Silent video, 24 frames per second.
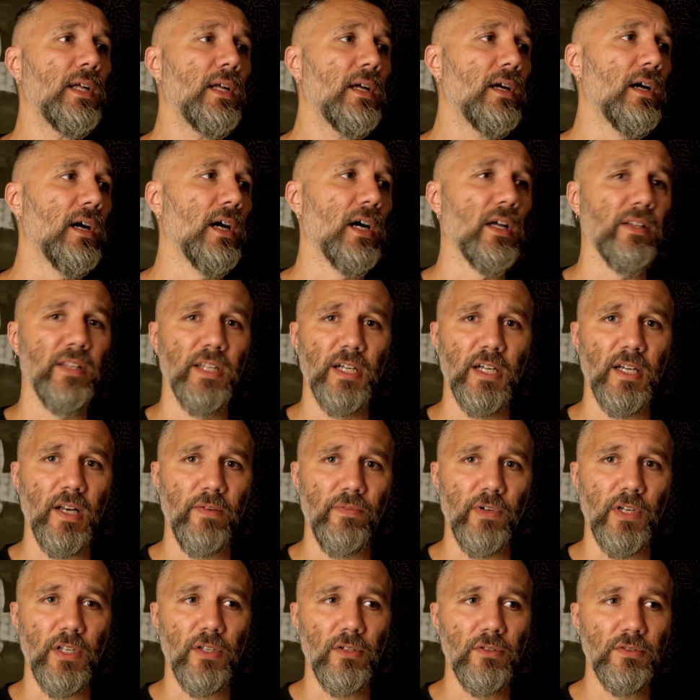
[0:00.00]
that I never
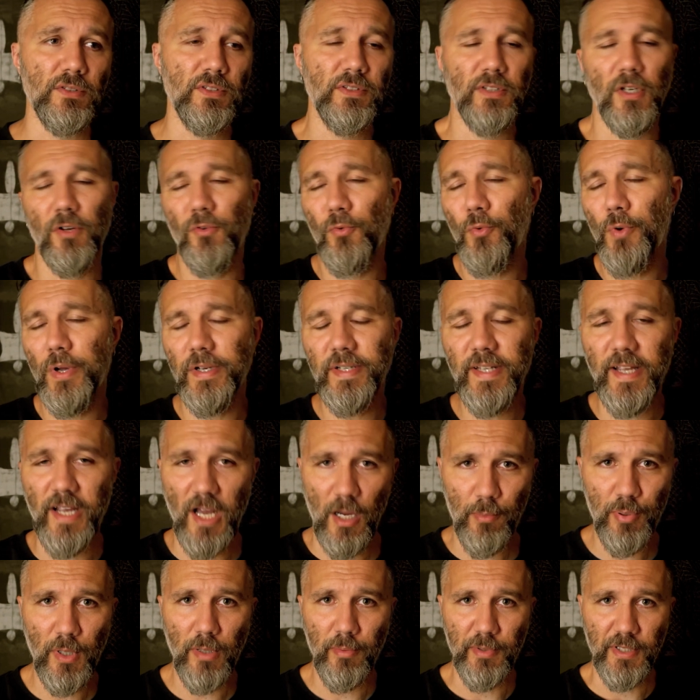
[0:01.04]
use. So one day I'll
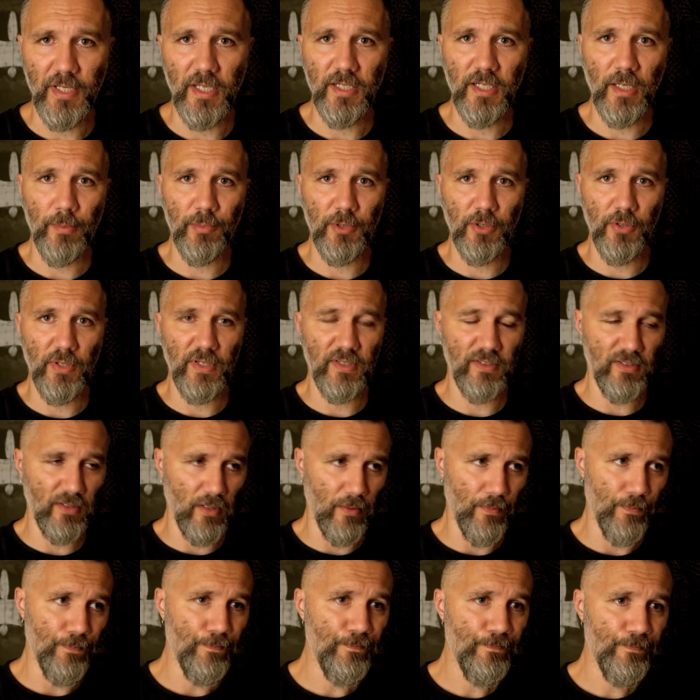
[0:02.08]
probably end up doing
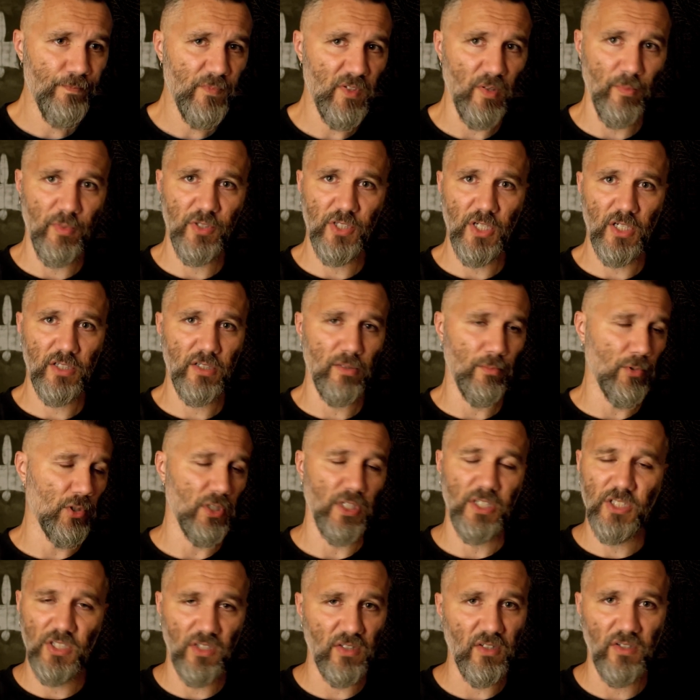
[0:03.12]
some injection
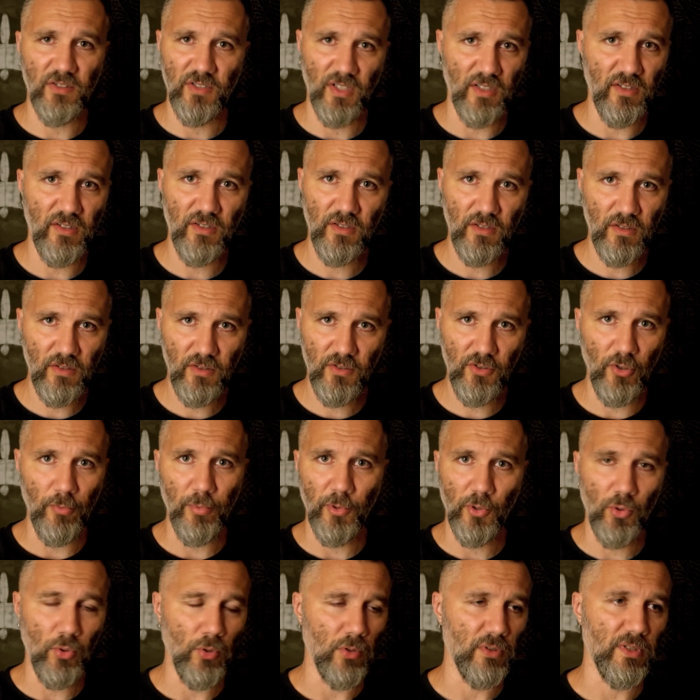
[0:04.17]
molding just because it's super
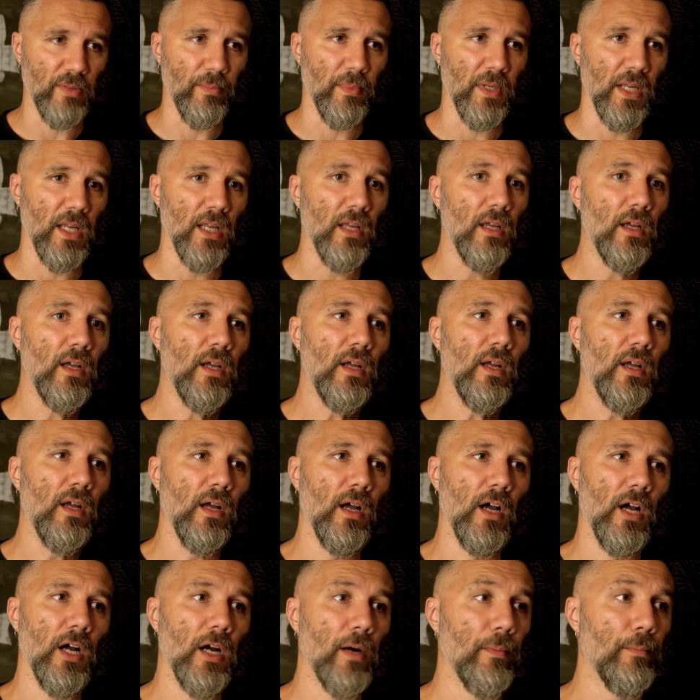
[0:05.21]
cool to me.
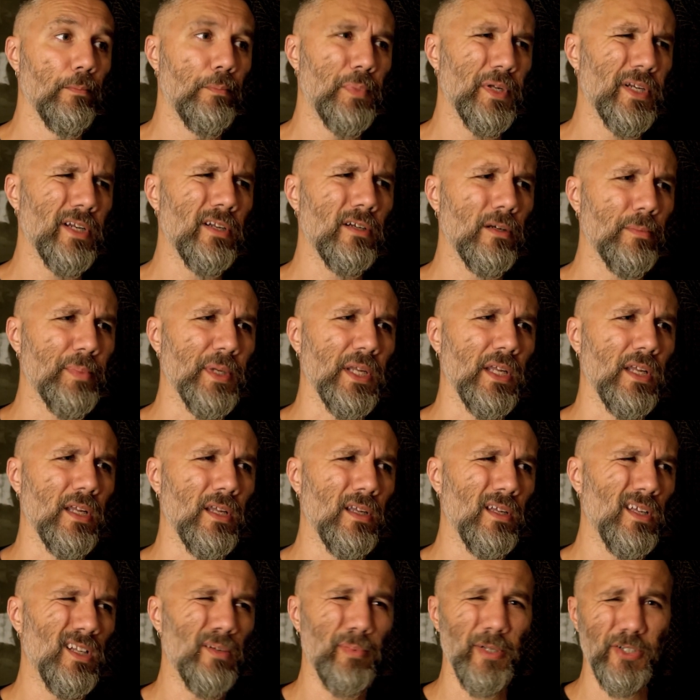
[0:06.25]
But it'll
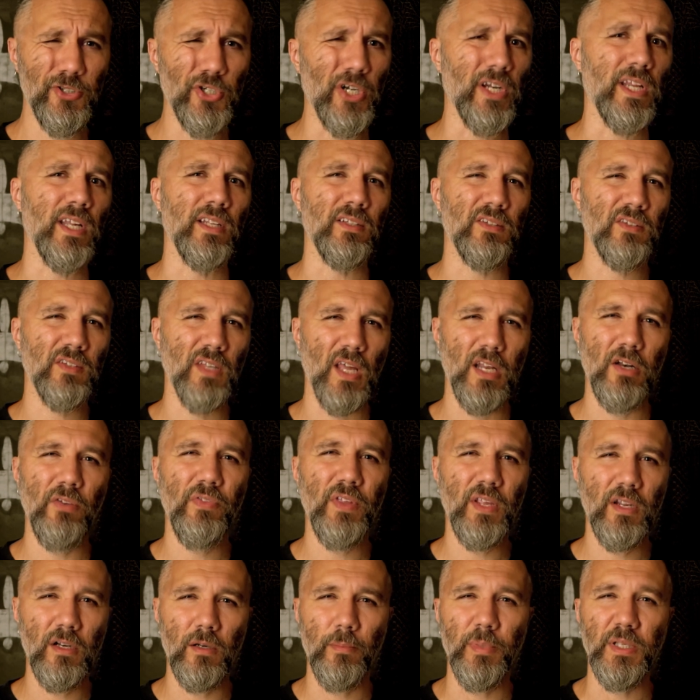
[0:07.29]
be trinkets. I don't
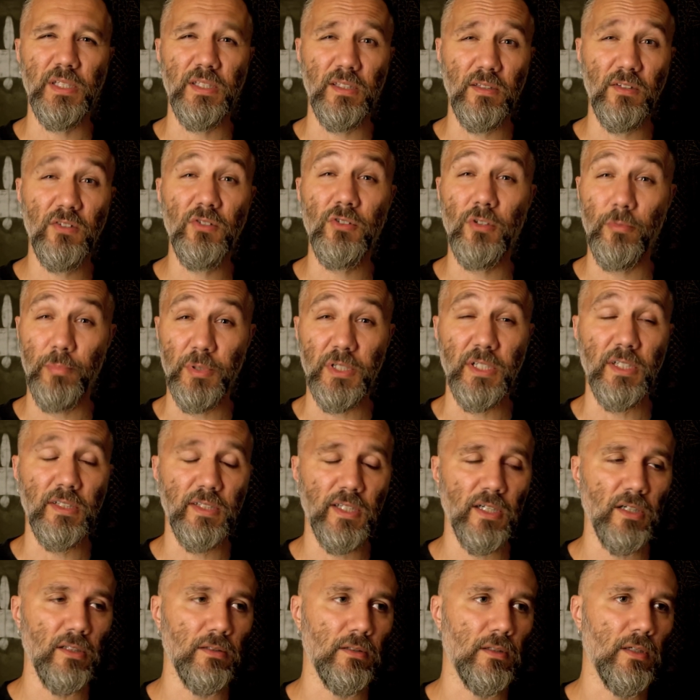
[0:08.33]
think it'll be super
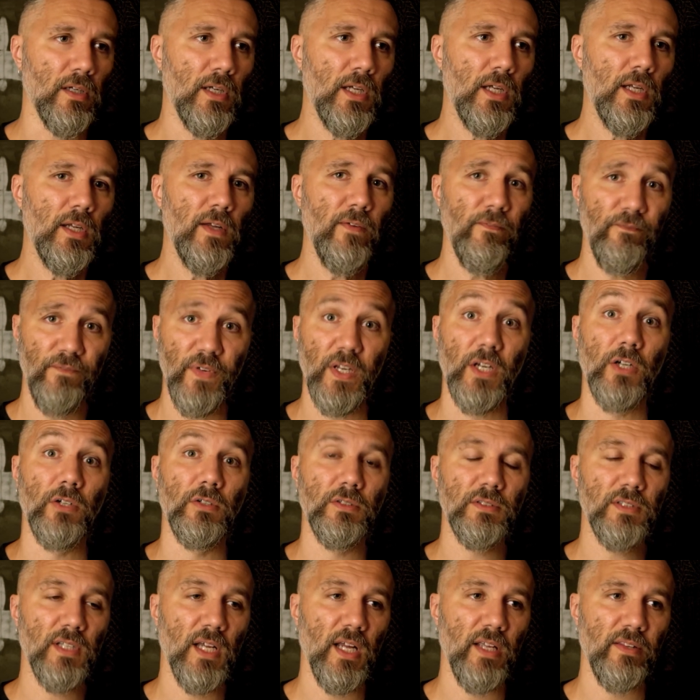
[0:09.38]
detailed
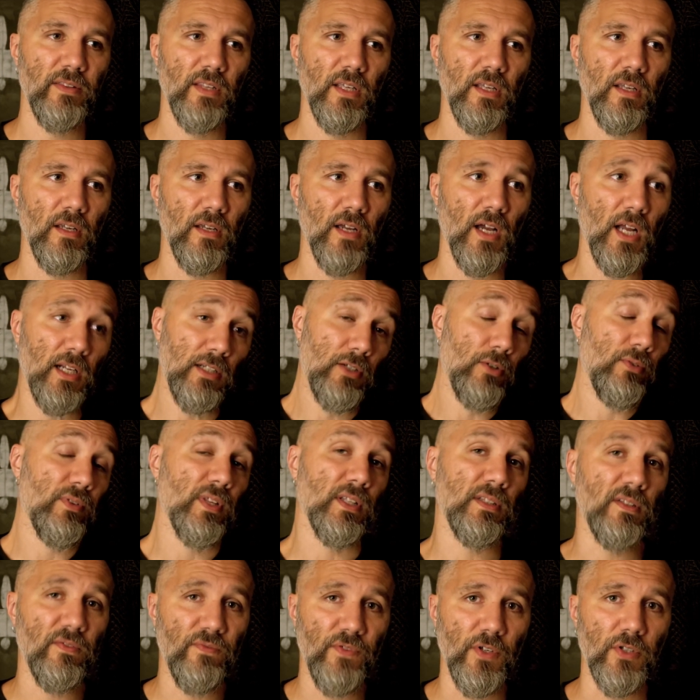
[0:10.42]
figures. I do
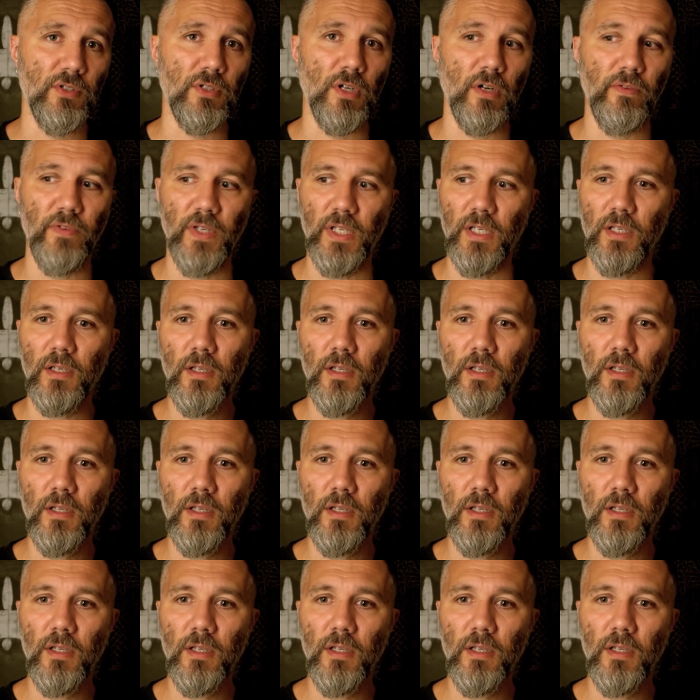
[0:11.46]
think the future of it